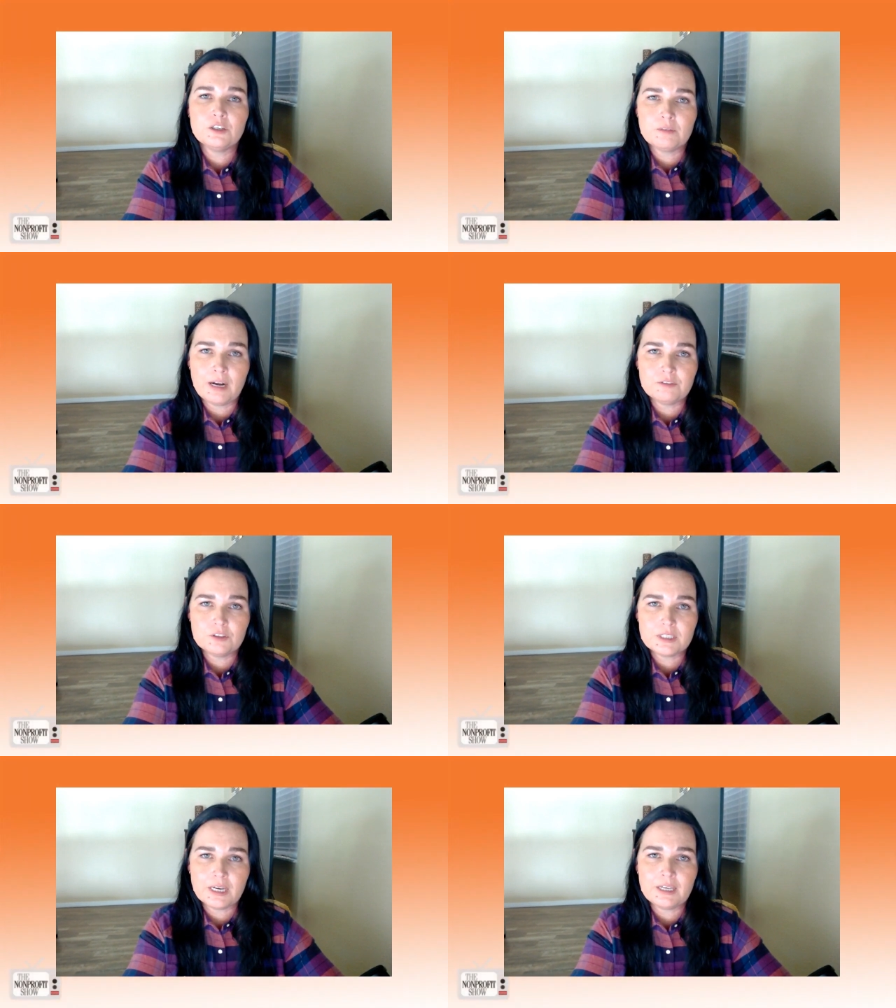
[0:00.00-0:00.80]
your
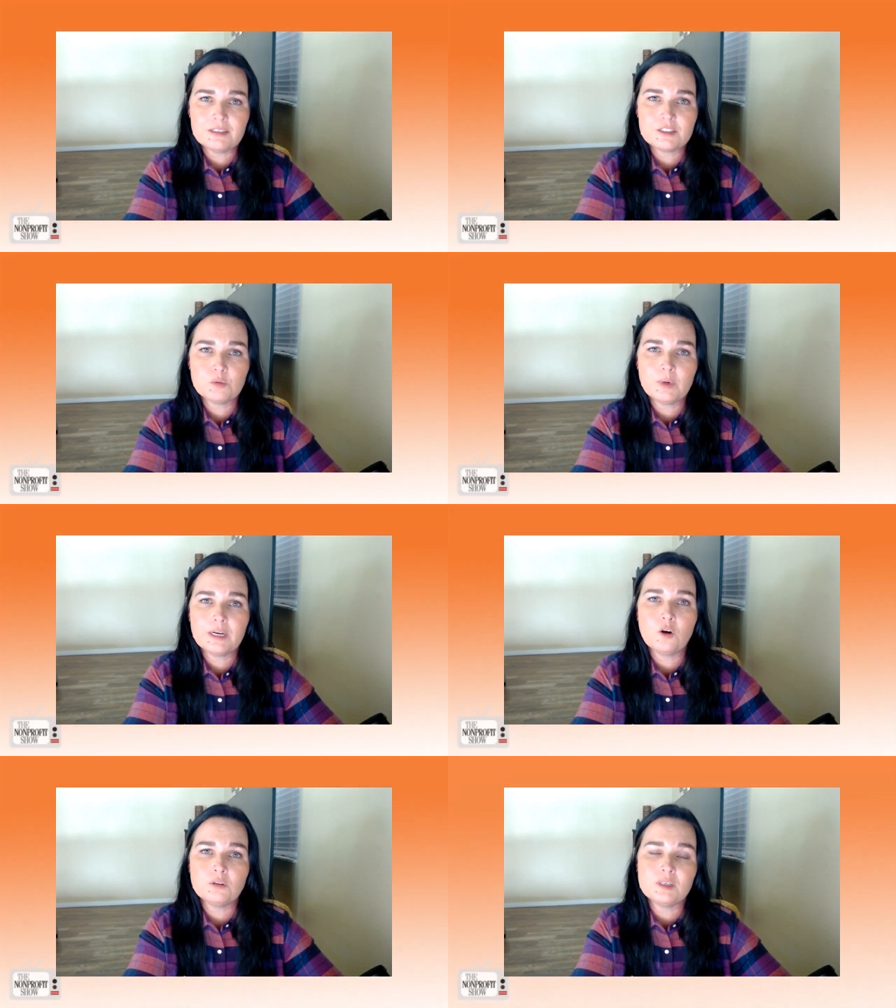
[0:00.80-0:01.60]
raffle site to
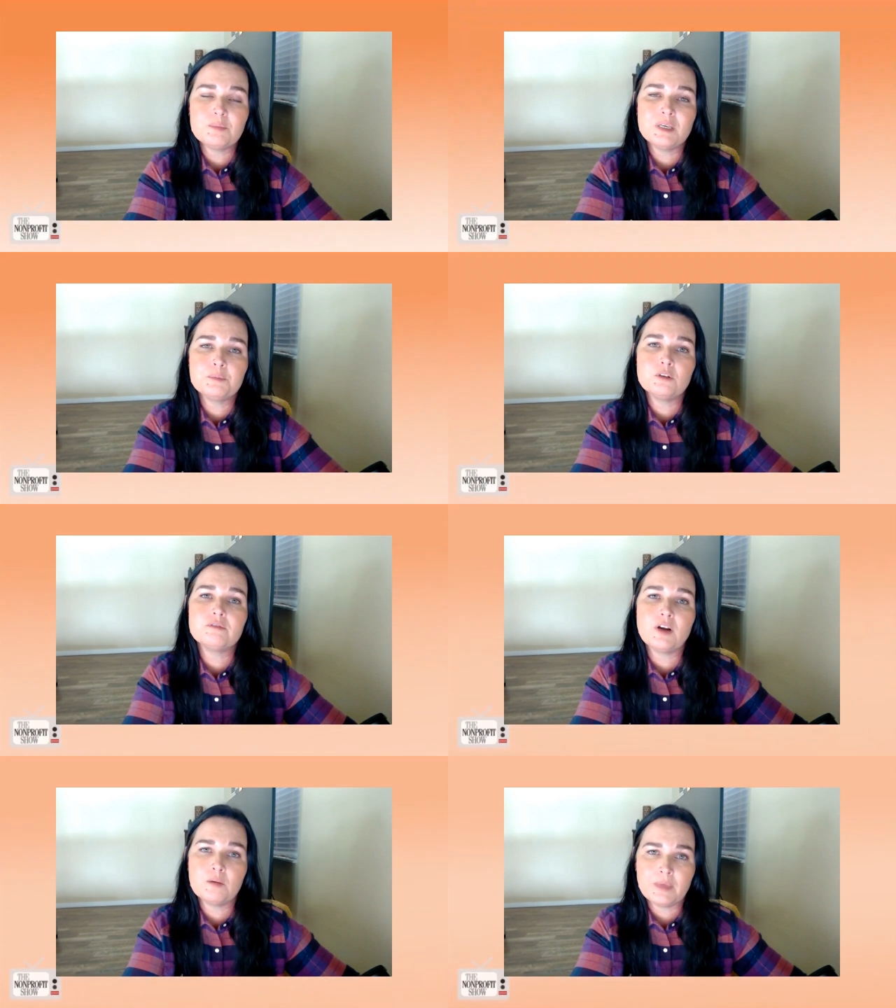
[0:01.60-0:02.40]
where only people
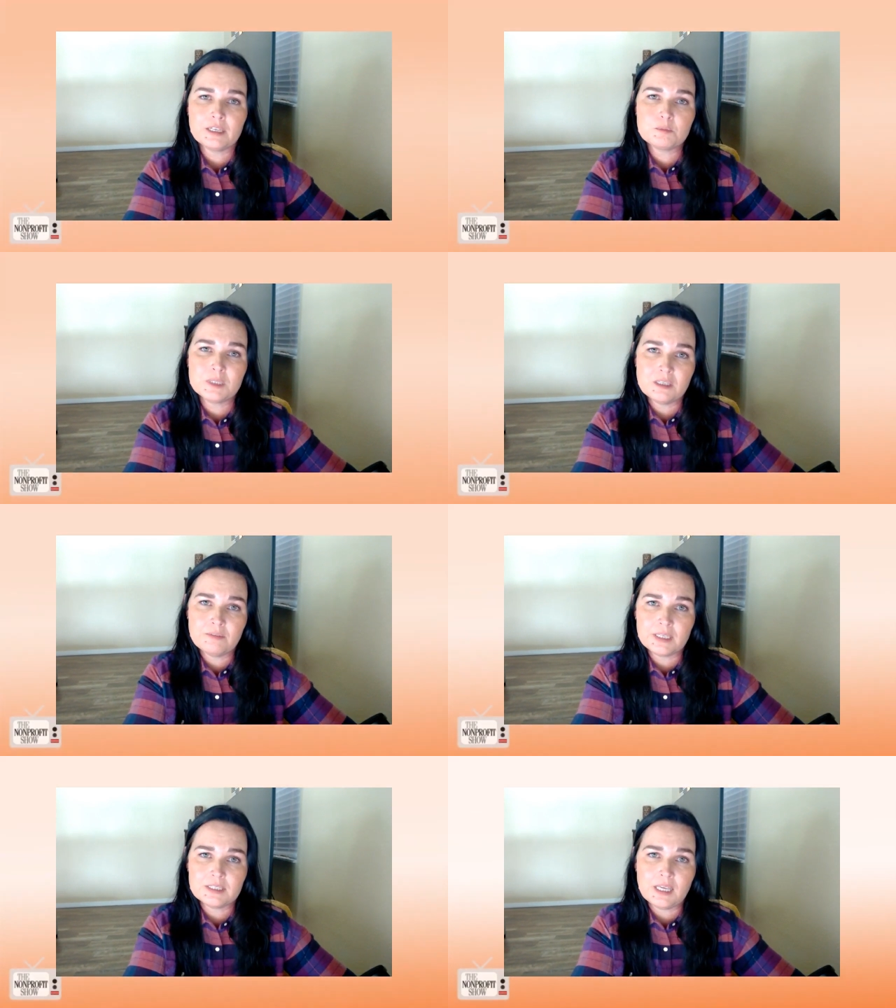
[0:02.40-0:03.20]
from that
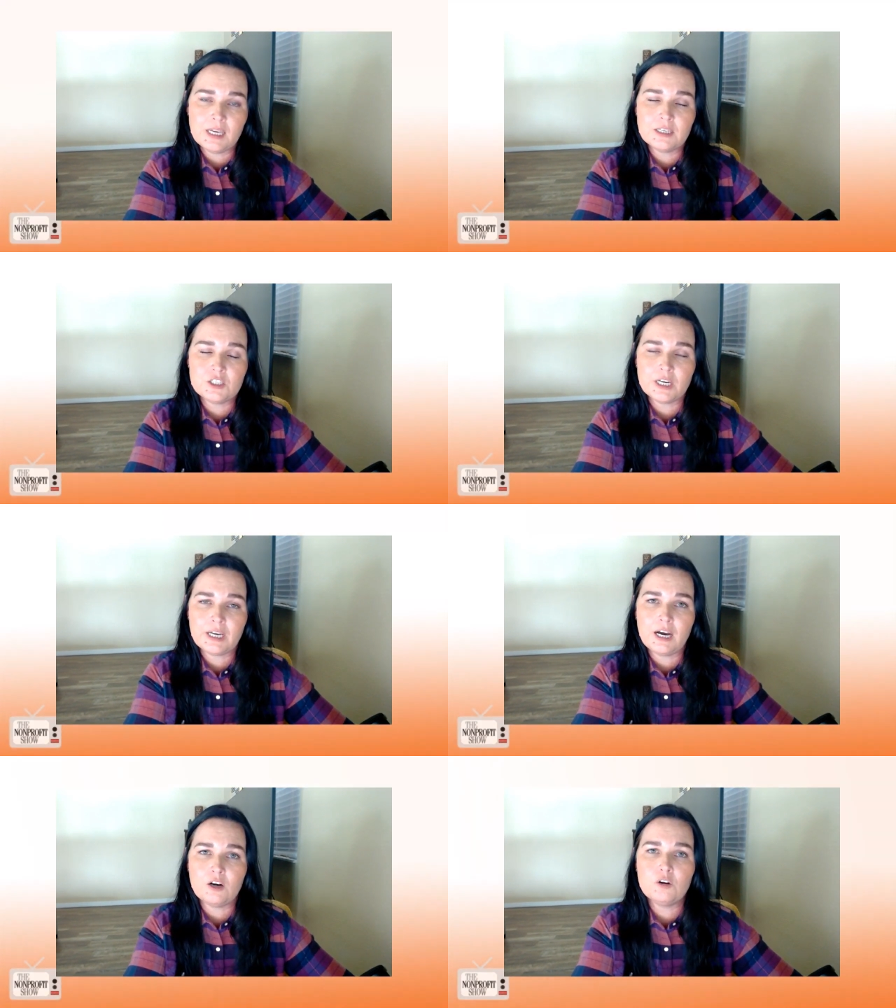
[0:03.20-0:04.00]
specific state can check
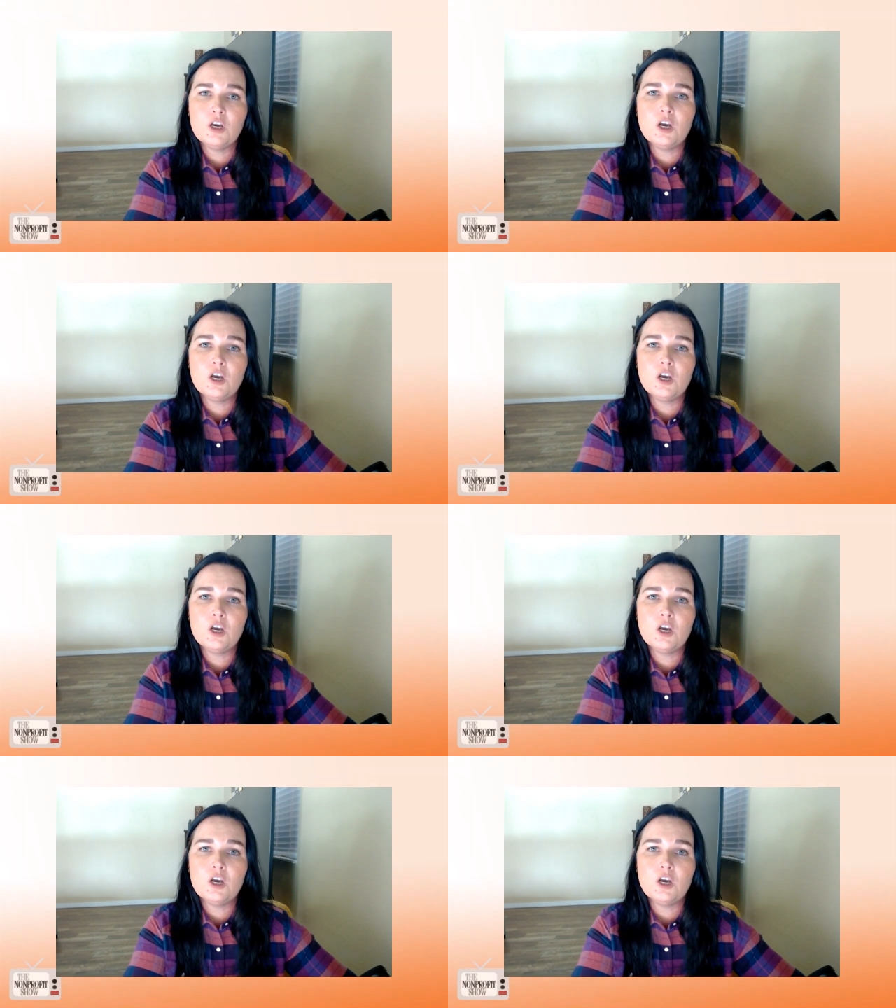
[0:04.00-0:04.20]
out.